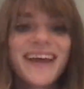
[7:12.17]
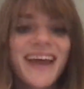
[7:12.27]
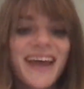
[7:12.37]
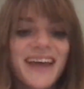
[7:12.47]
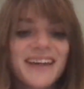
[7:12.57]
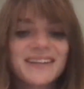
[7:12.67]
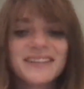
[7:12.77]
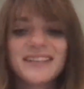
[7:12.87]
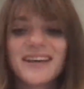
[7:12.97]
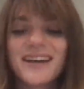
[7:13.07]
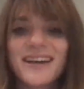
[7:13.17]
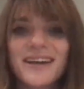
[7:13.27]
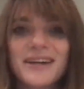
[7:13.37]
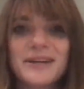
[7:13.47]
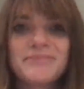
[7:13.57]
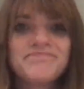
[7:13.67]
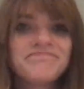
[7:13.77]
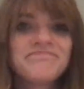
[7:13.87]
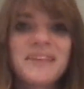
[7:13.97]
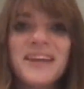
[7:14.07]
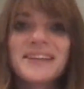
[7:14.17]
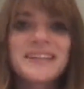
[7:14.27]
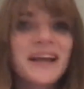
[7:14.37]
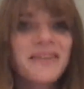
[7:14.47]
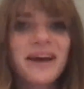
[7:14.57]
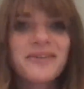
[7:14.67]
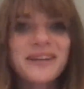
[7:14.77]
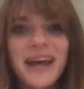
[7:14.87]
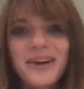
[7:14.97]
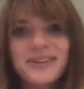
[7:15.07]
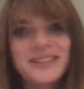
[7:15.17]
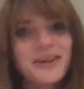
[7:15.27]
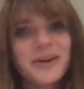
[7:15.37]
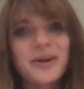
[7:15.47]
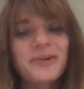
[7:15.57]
And yeah, that's kind of how it started.